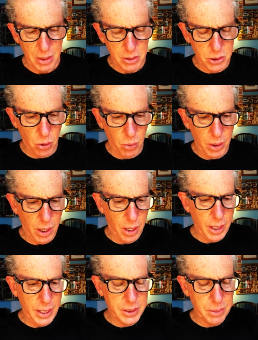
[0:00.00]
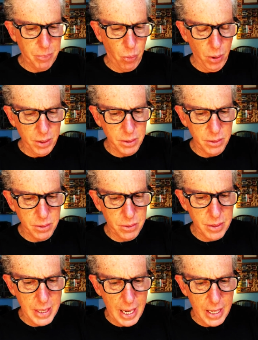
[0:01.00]
So it's important
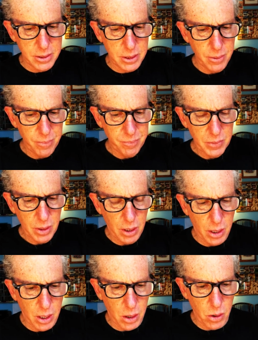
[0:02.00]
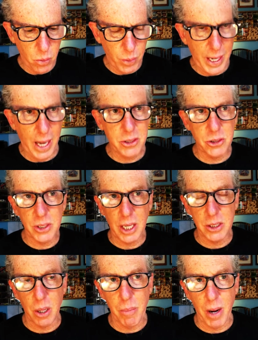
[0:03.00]
that we
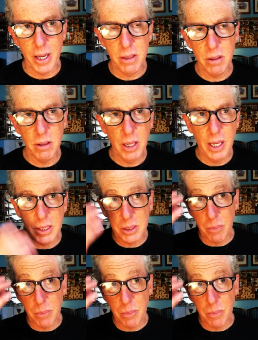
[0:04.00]
exercise our mind, and it's